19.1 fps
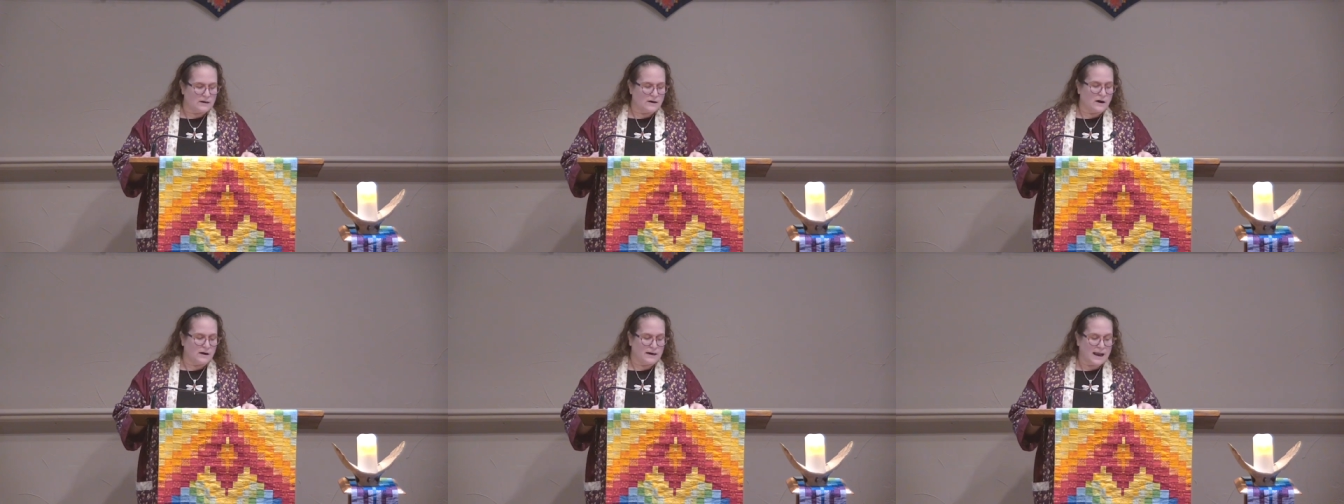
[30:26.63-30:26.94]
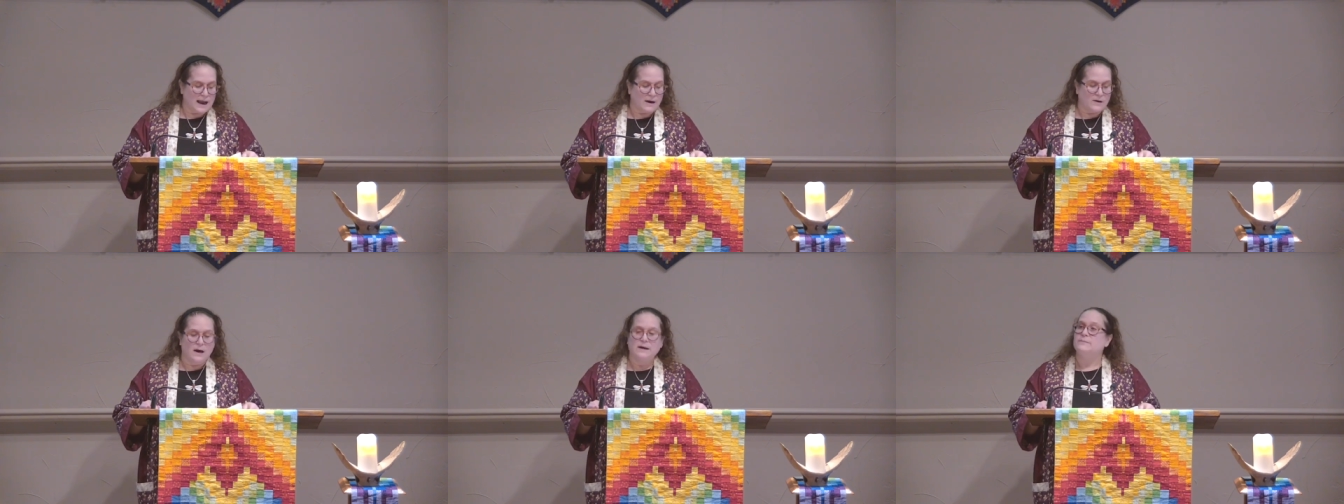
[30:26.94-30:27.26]
in on
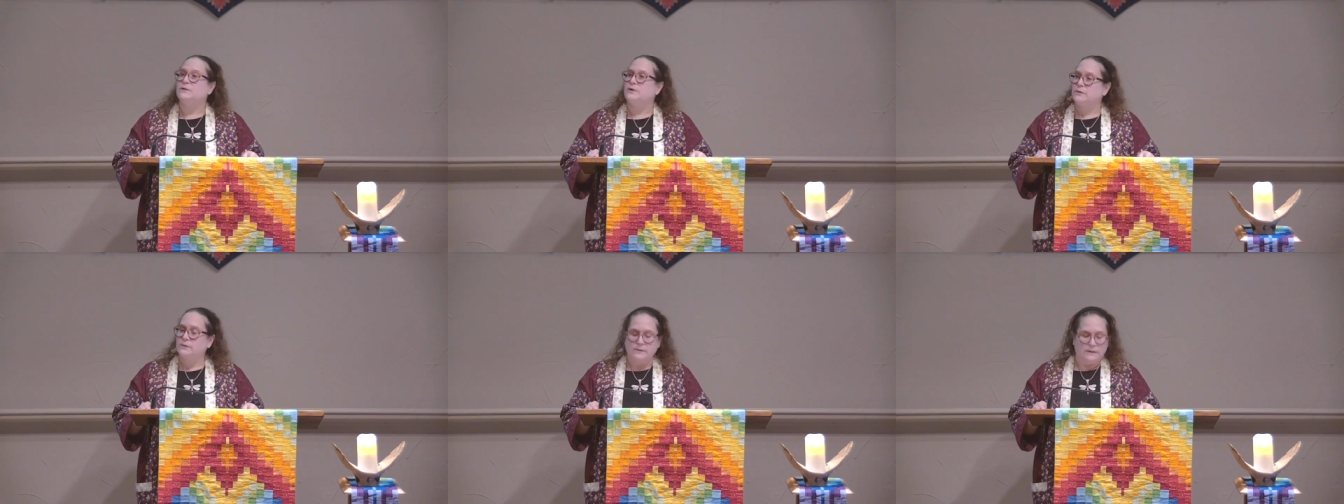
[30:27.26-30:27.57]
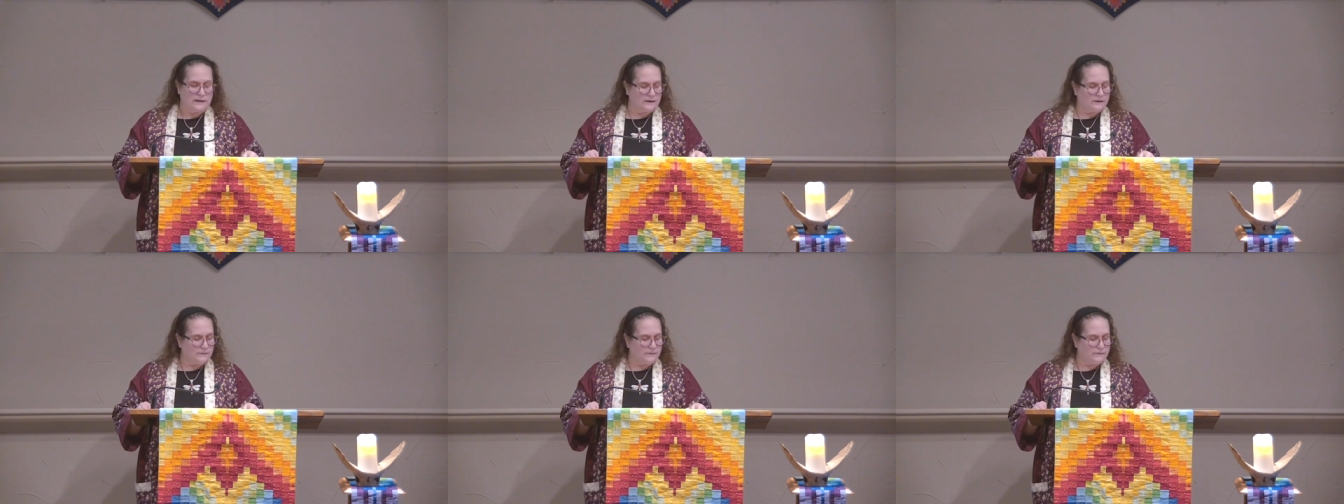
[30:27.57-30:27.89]
how I'm
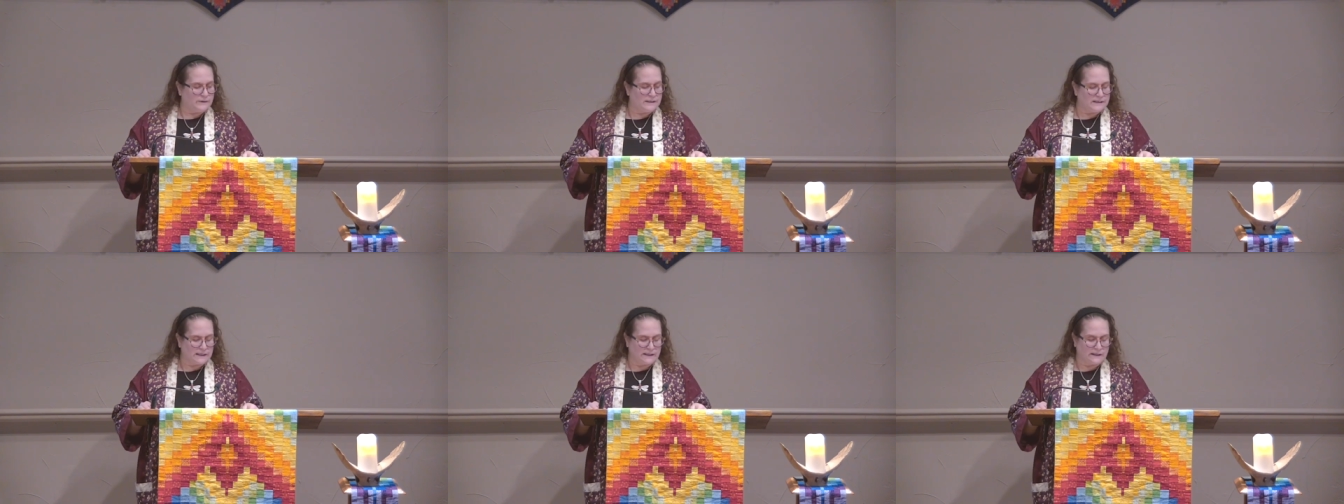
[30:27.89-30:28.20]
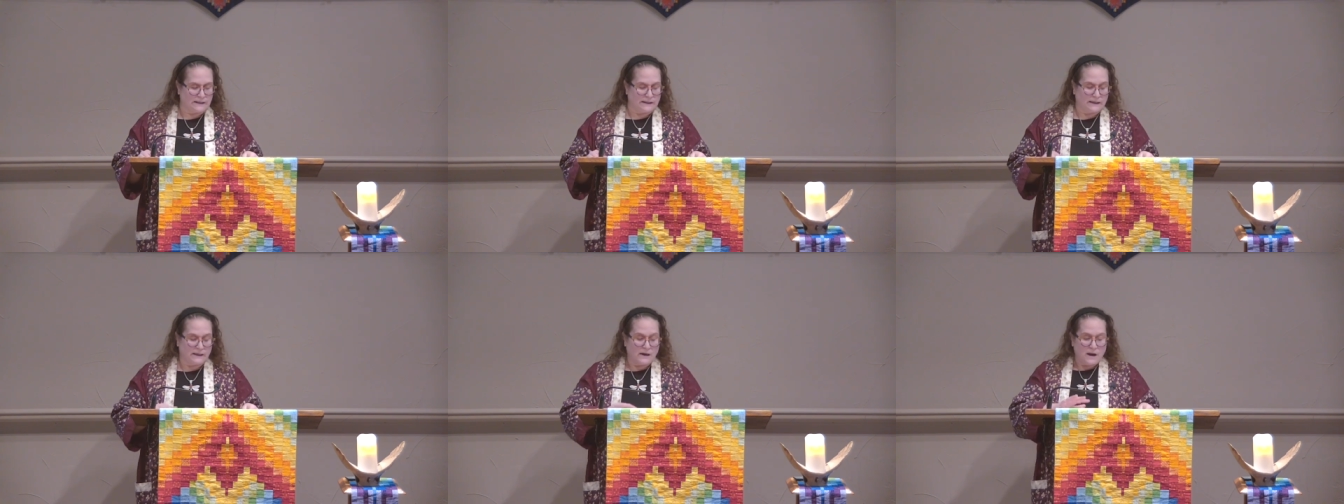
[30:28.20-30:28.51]
doing
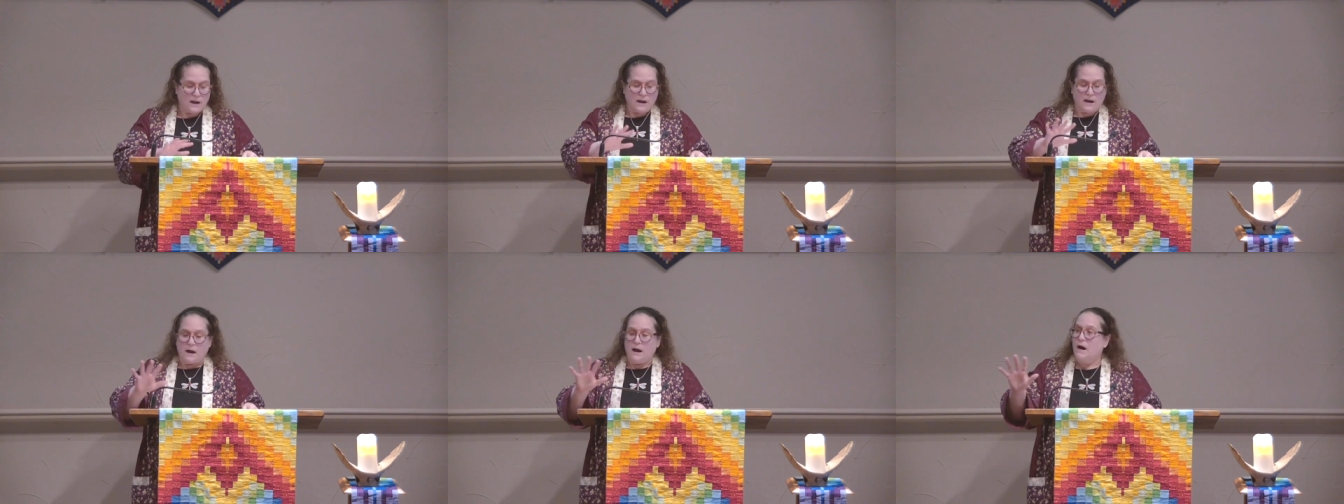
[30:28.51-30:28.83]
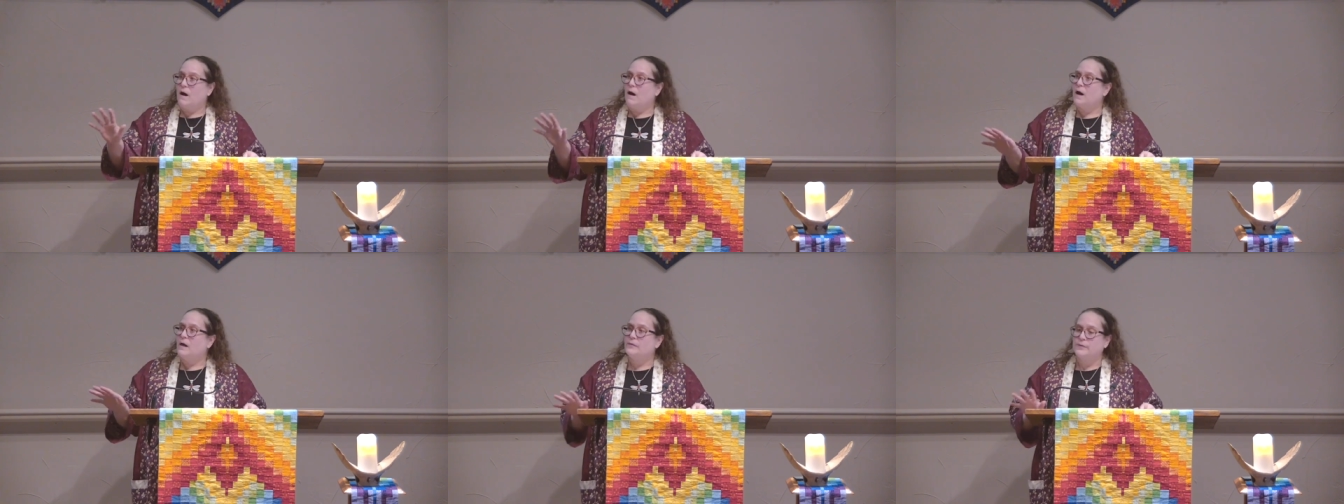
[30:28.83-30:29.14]
physically,
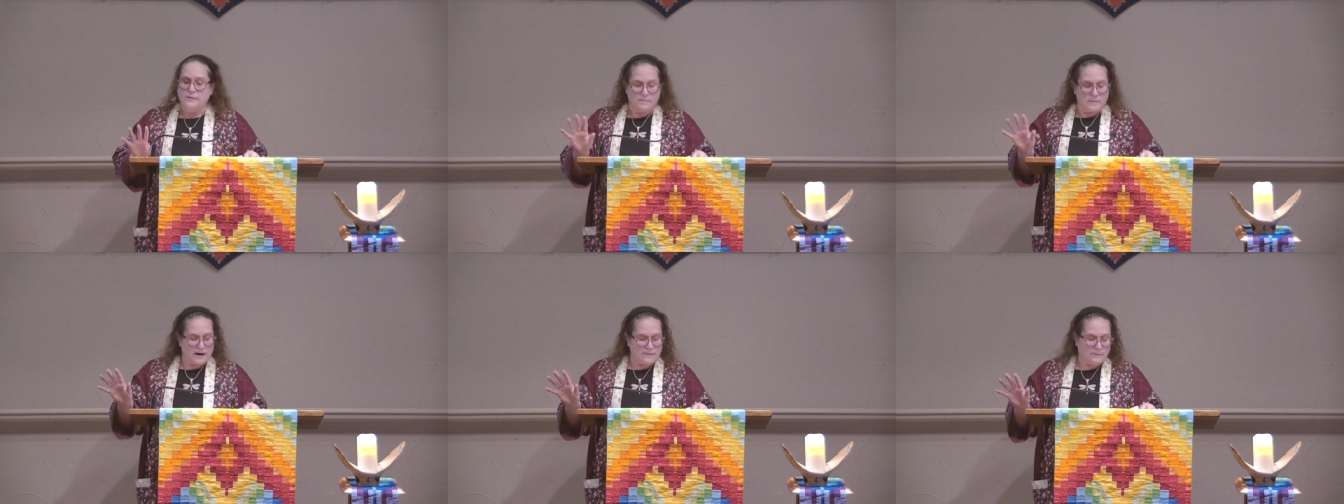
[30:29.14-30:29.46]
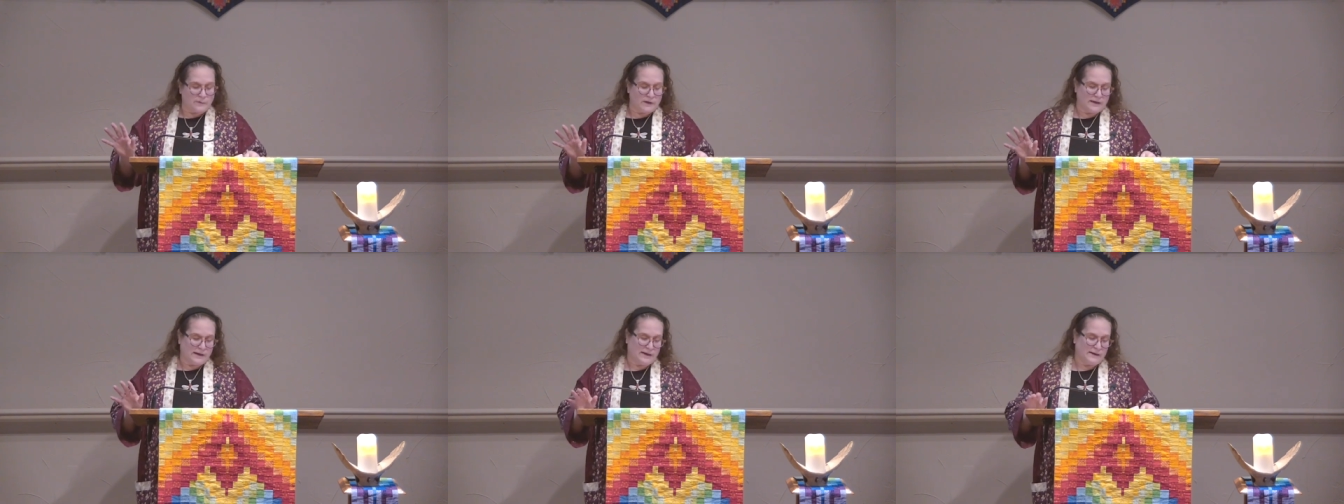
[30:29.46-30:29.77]
all through my
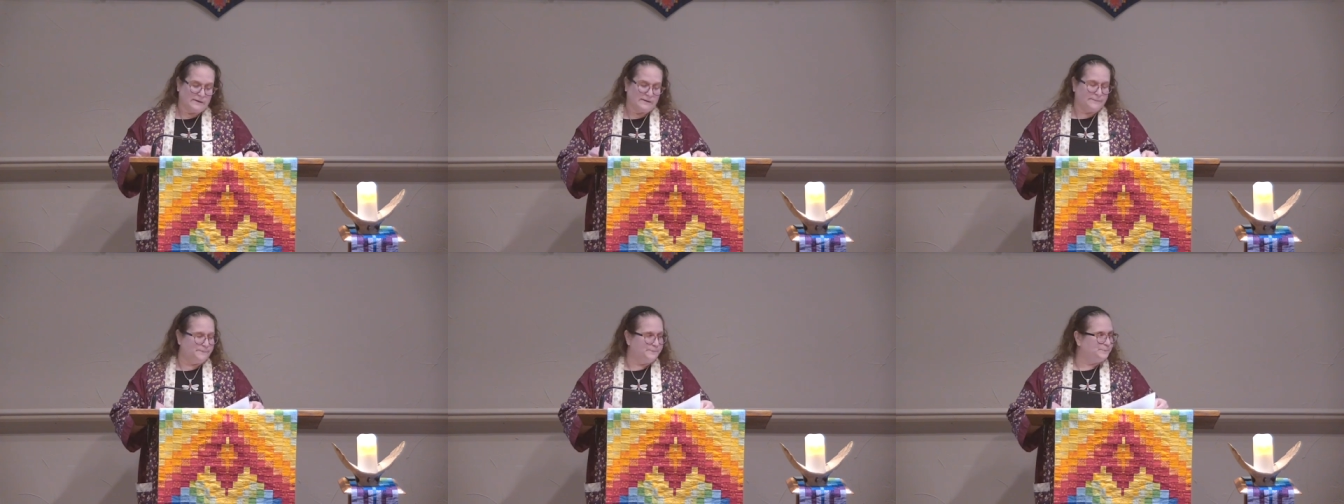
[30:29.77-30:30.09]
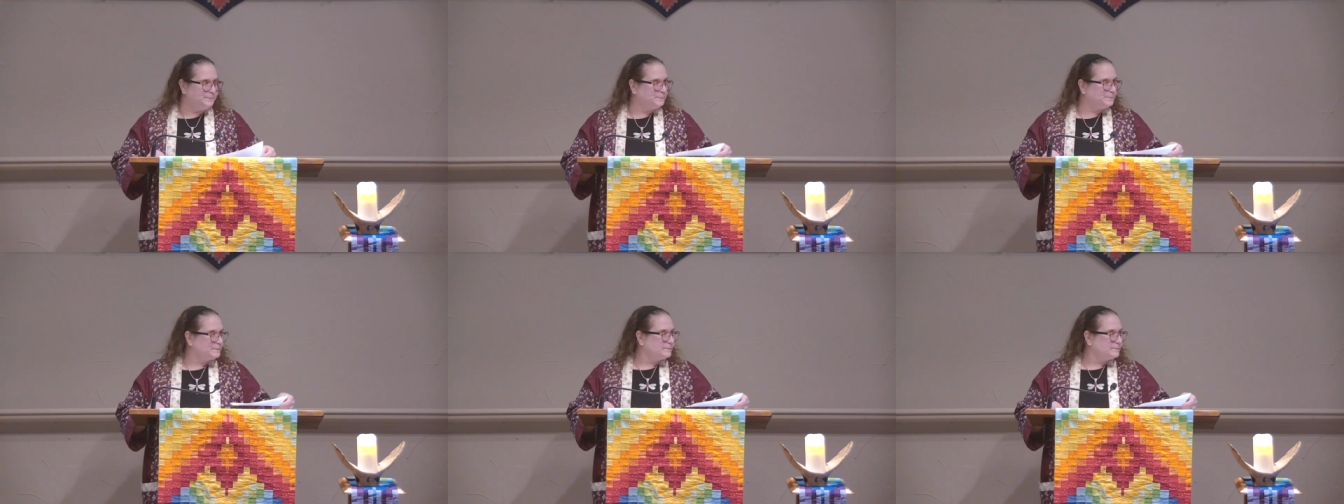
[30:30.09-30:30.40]
prenatal."